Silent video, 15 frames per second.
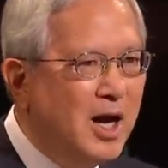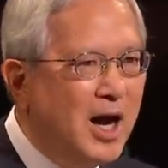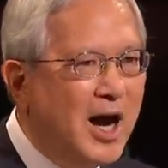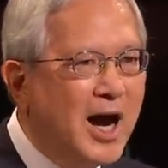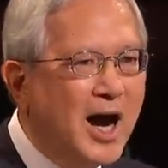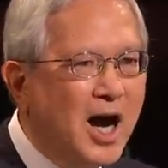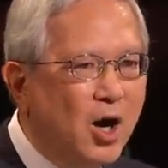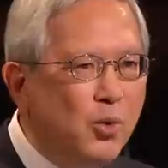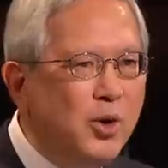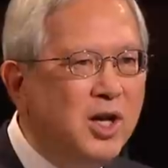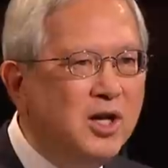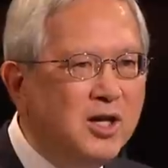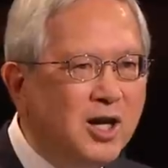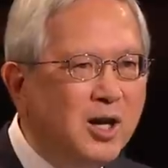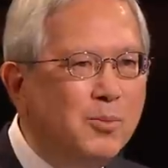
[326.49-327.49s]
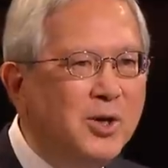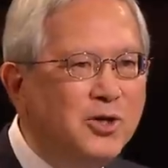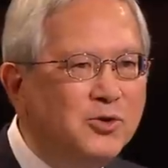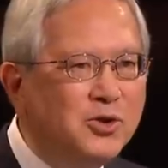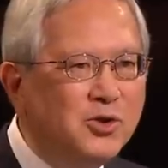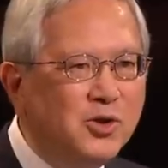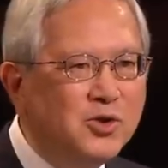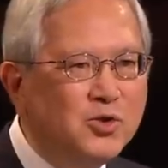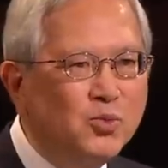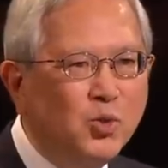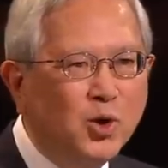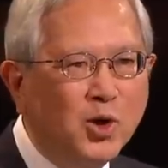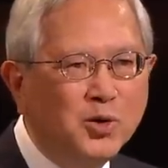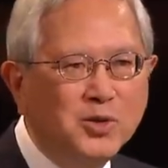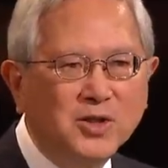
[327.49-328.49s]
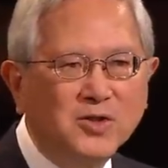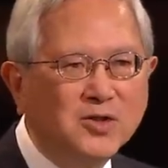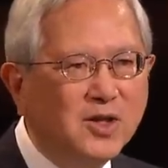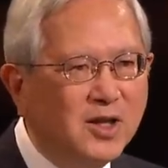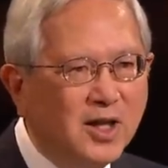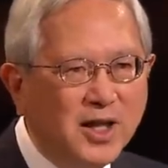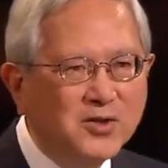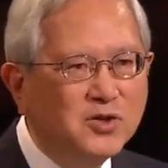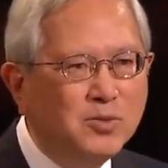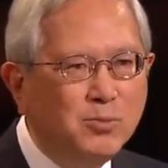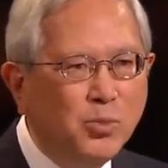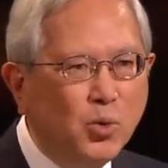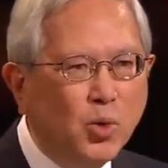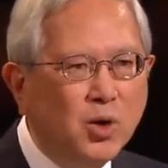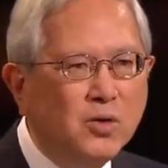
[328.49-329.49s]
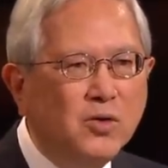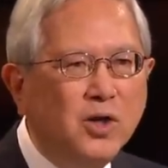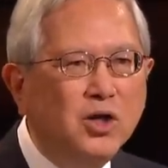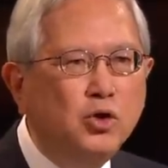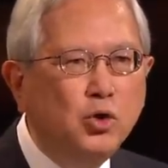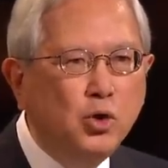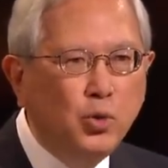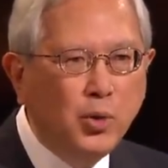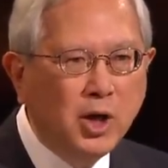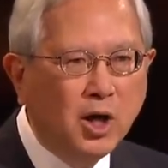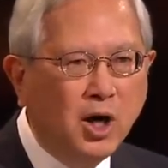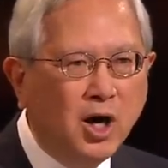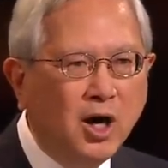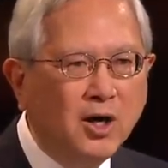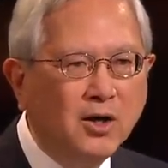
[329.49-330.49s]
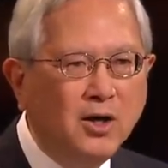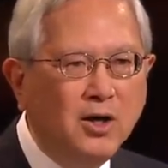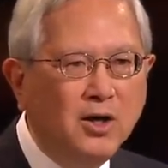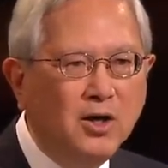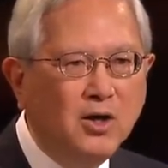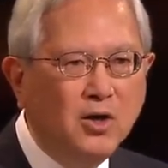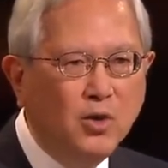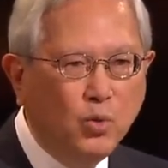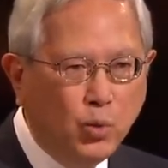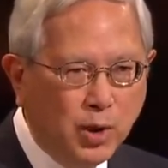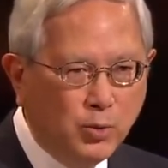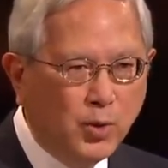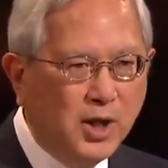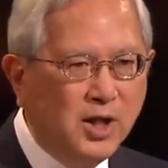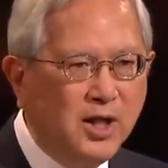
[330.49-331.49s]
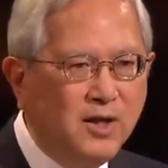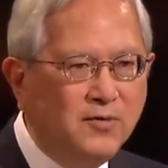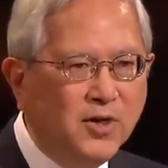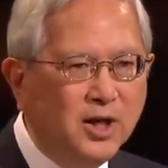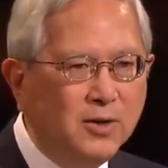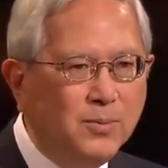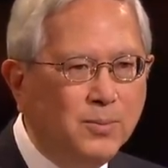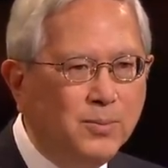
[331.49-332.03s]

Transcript: How we come into this world is less important than who we are when we leave it.